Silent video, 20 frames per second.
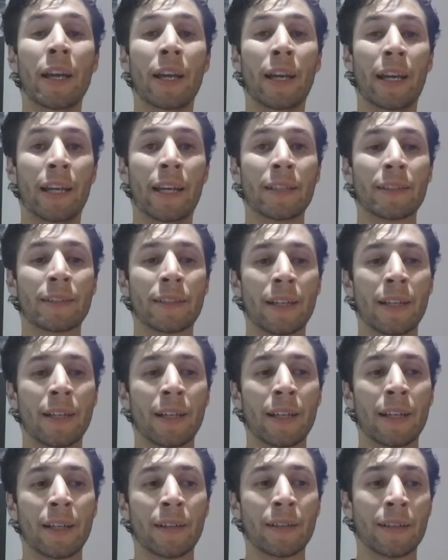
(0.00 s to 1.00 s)
And
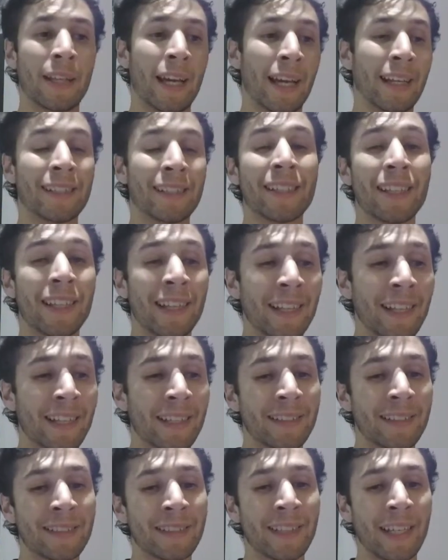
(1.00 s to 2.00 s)
the idea
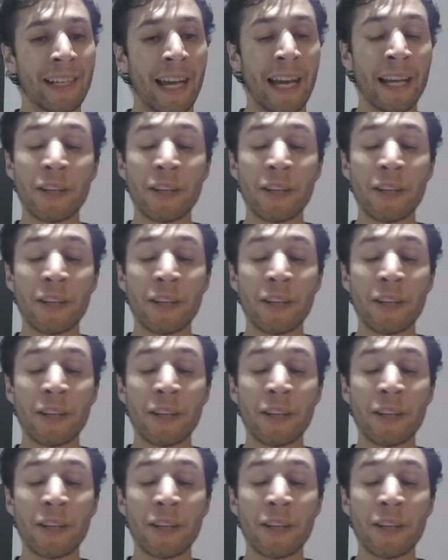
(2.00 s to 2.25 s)
is that